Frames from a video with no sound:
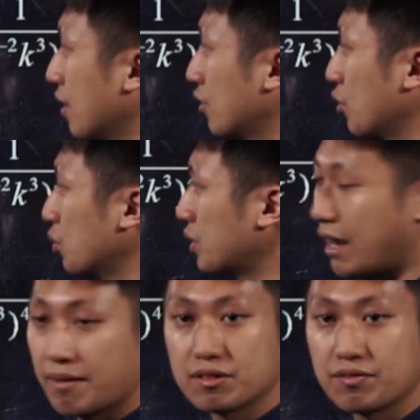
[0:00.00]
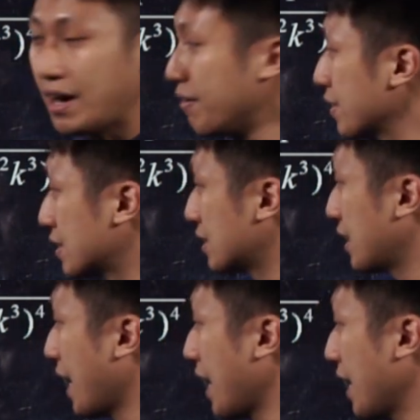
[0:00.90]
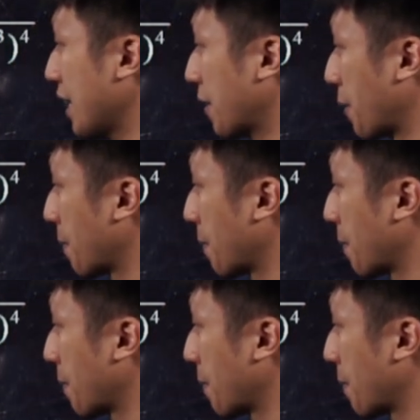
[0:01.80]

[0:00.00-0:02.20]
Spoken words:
2 times 5 is 10.